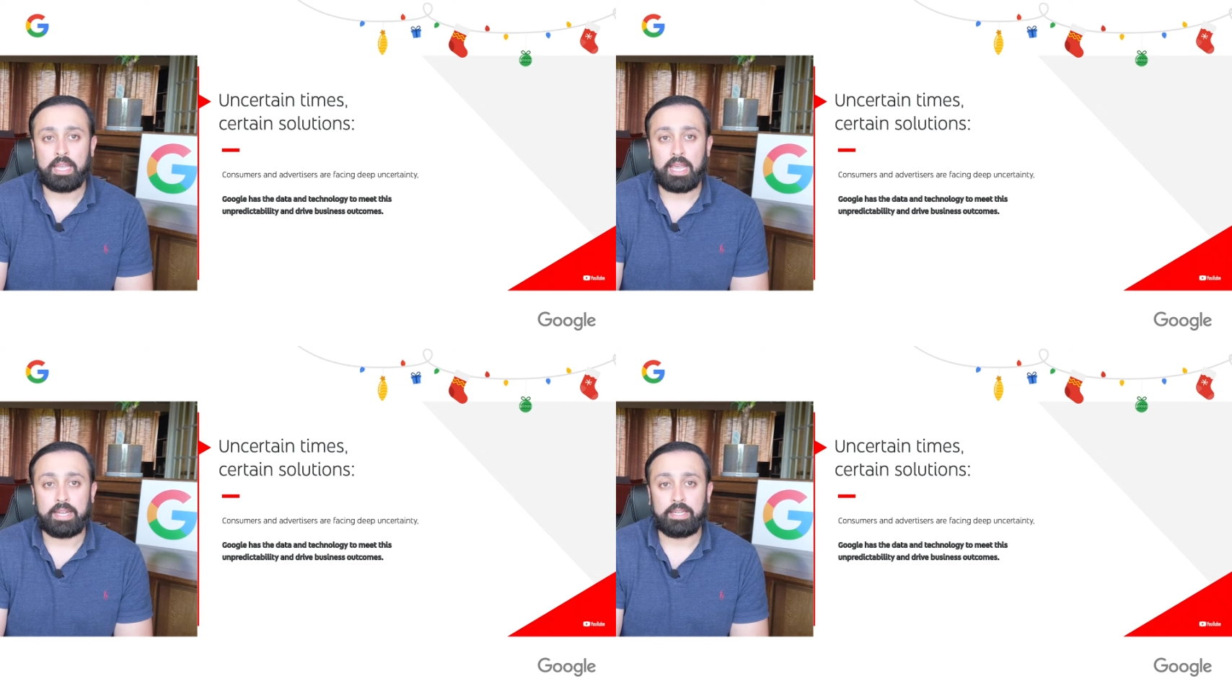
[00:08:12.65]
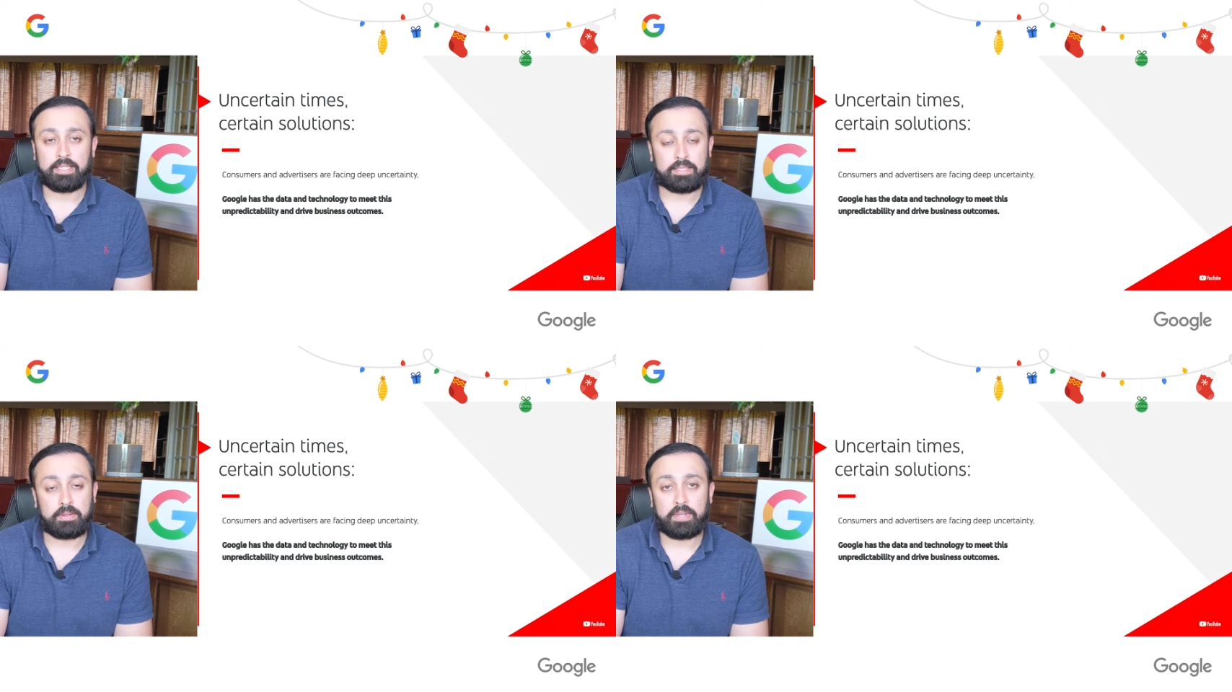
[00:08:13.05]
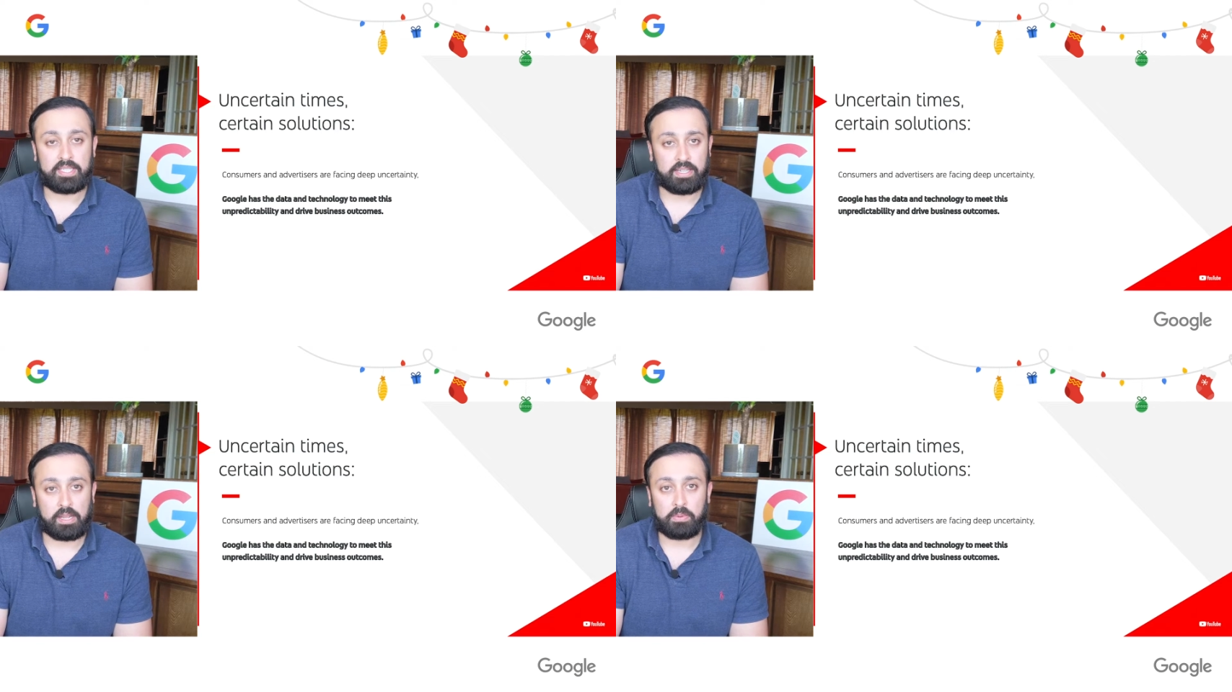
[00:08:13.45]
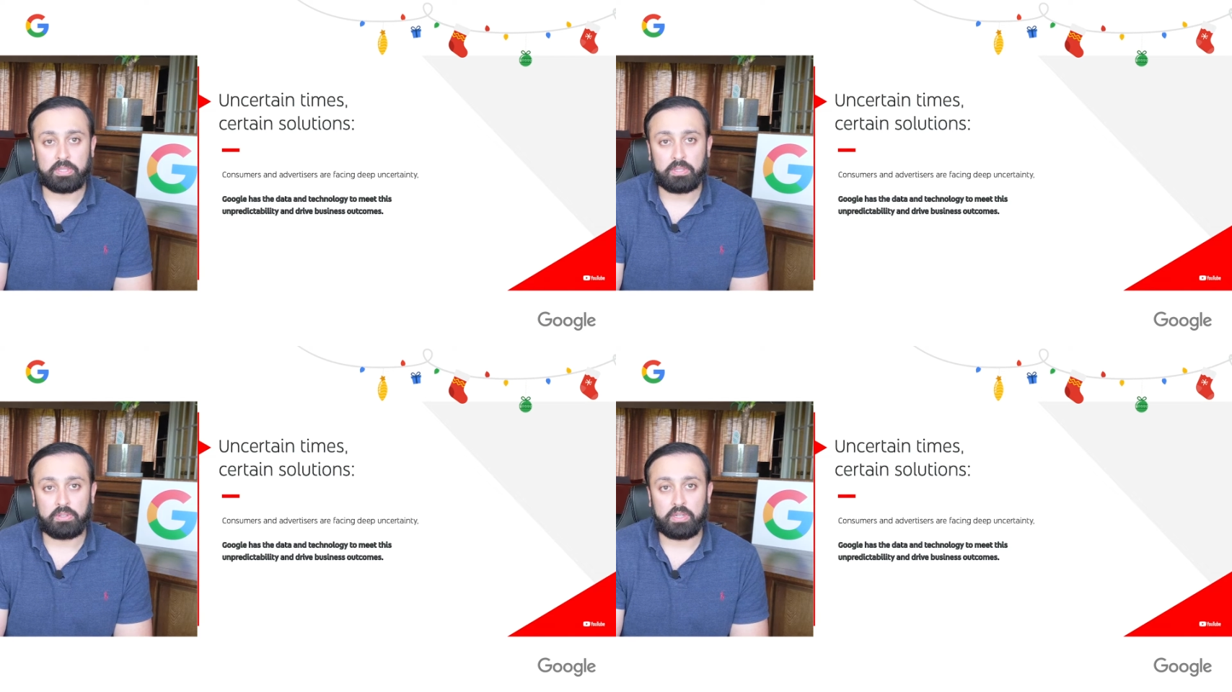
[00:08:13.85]
And this is the reason that I
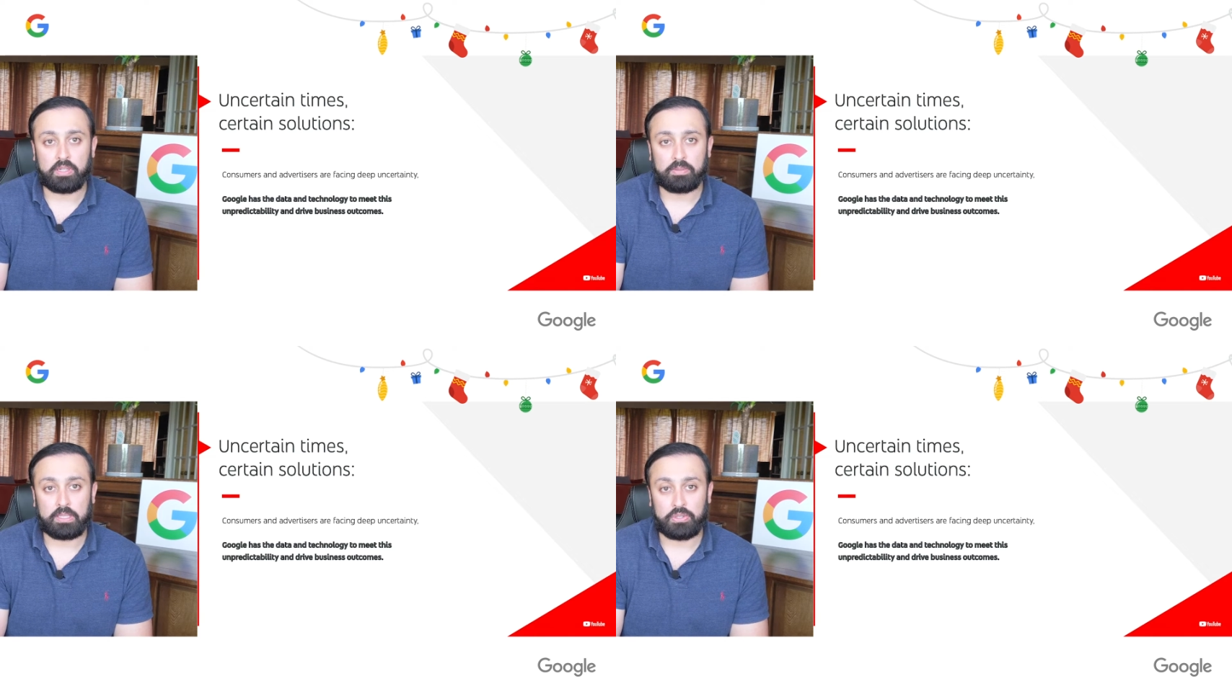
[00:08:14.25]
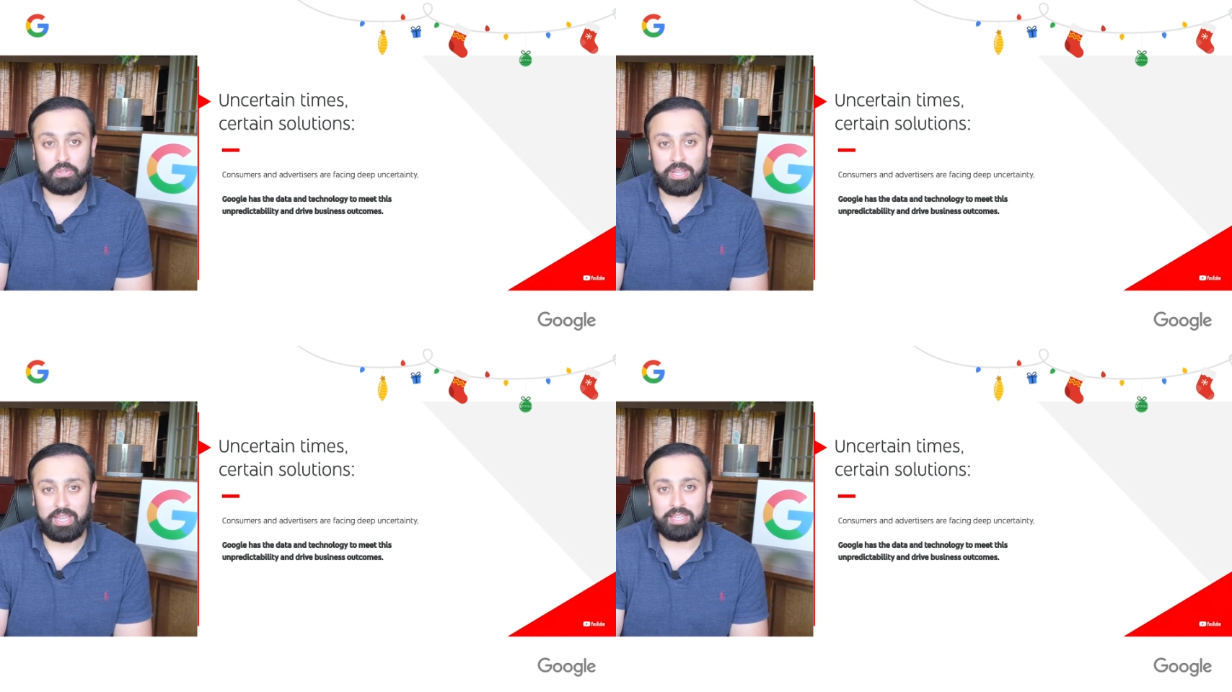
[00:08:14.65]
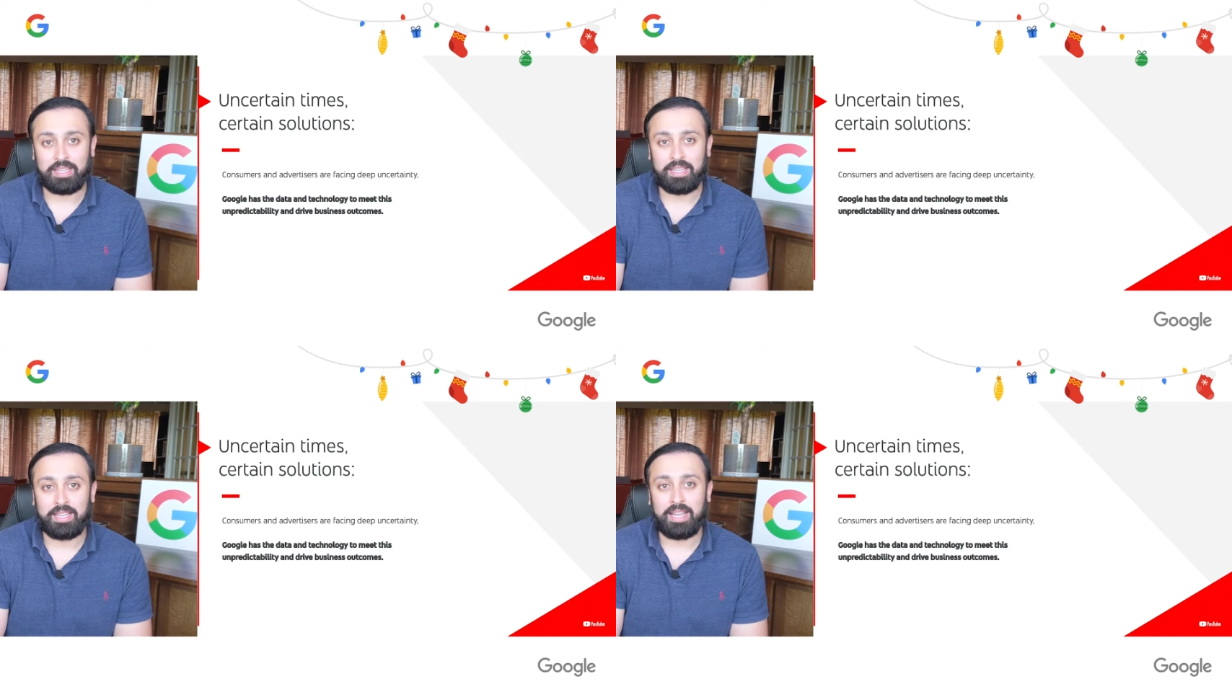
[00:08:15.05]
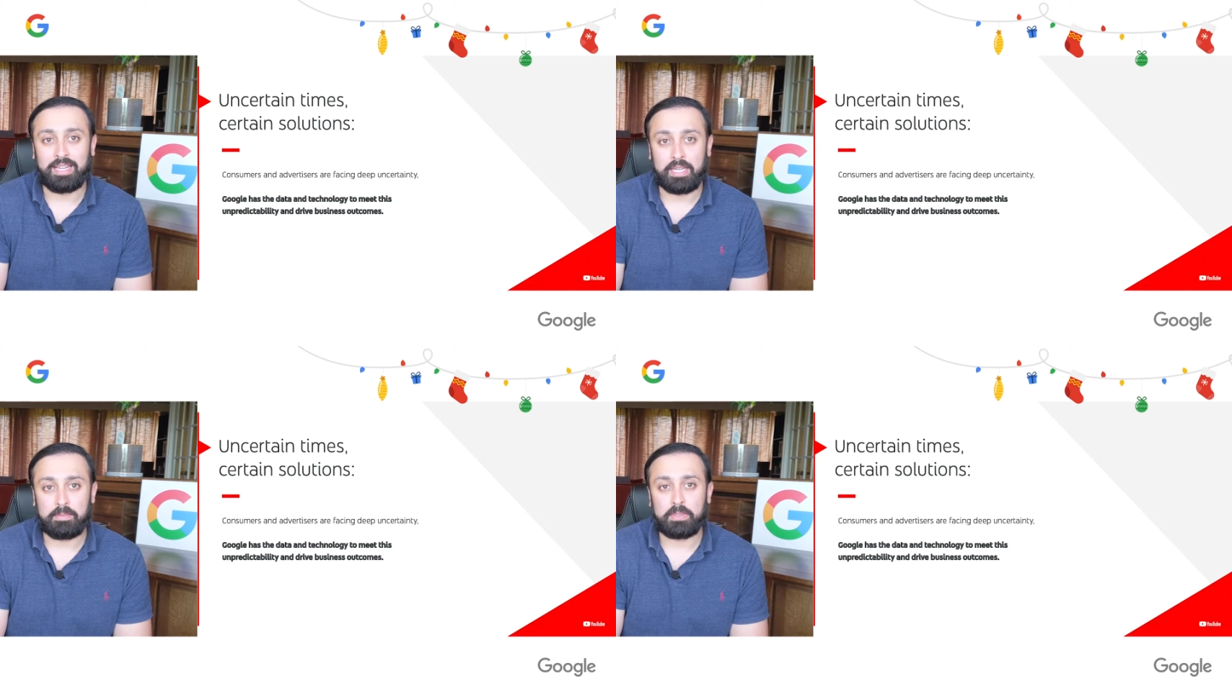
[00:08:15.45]
wanted to talk today a
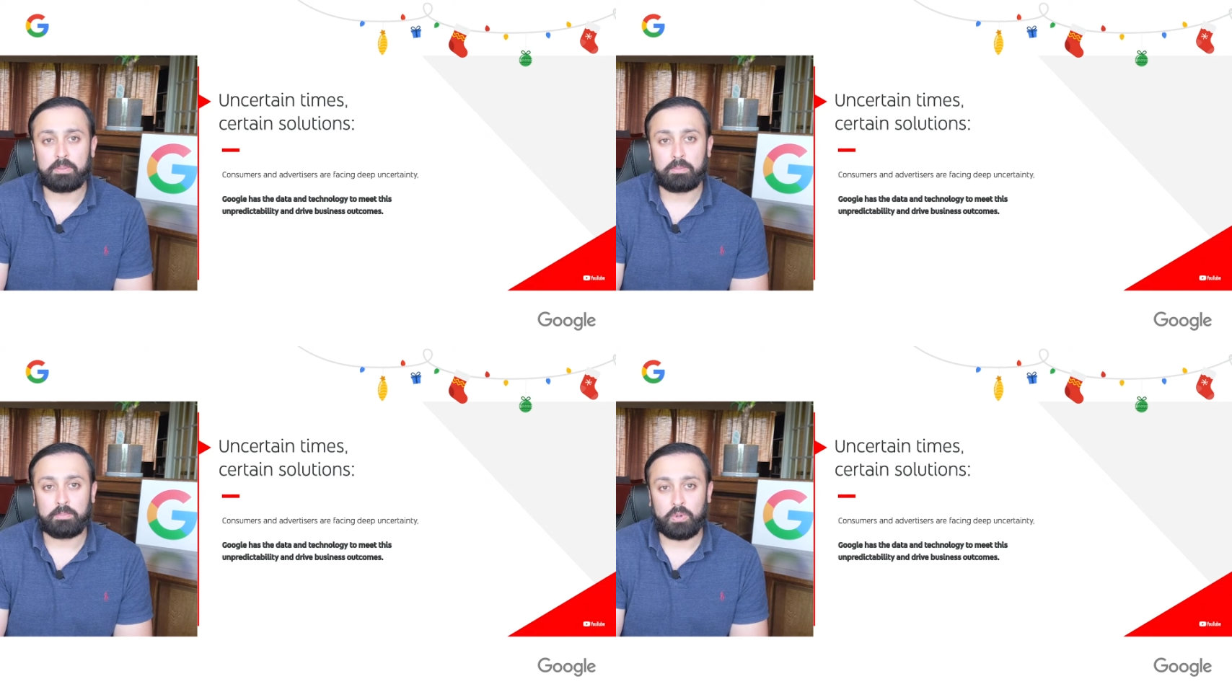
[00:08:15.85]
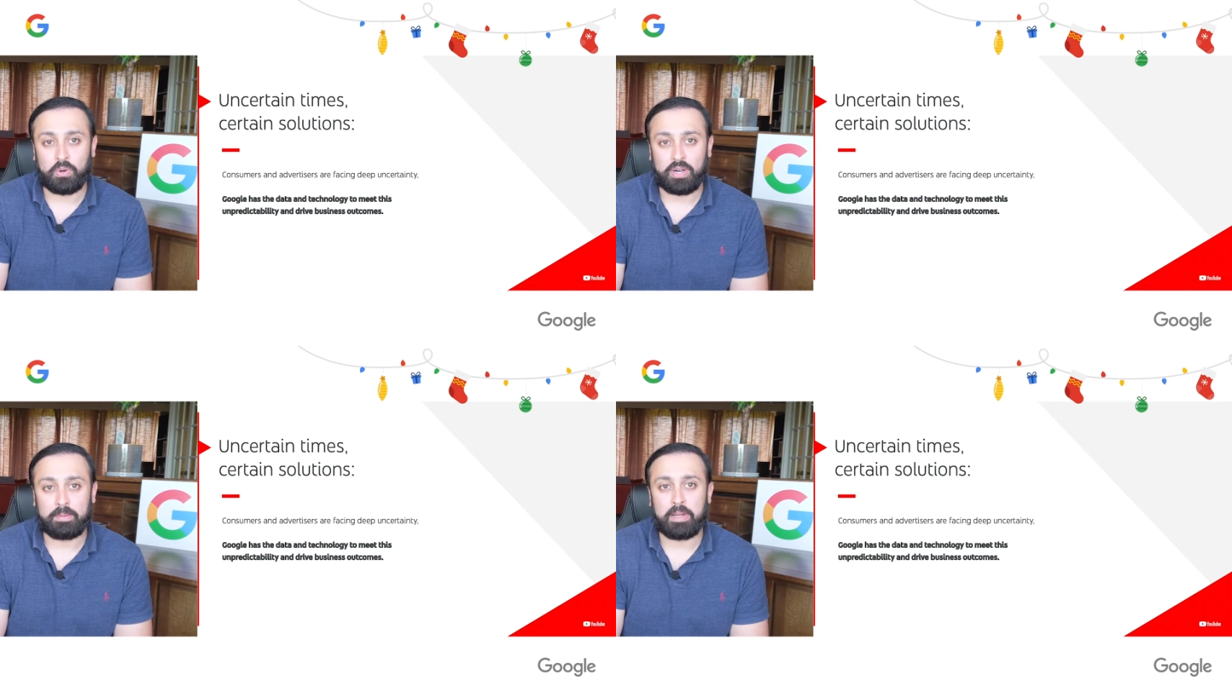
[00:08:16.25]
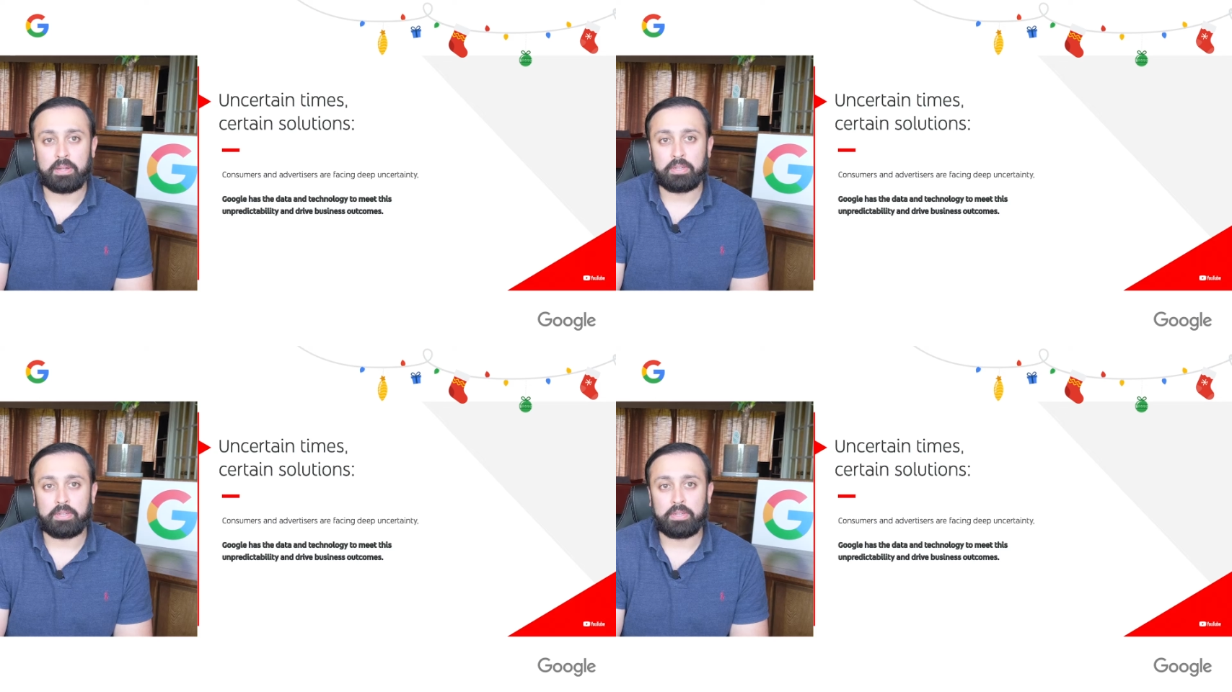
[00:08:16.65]
little bit more about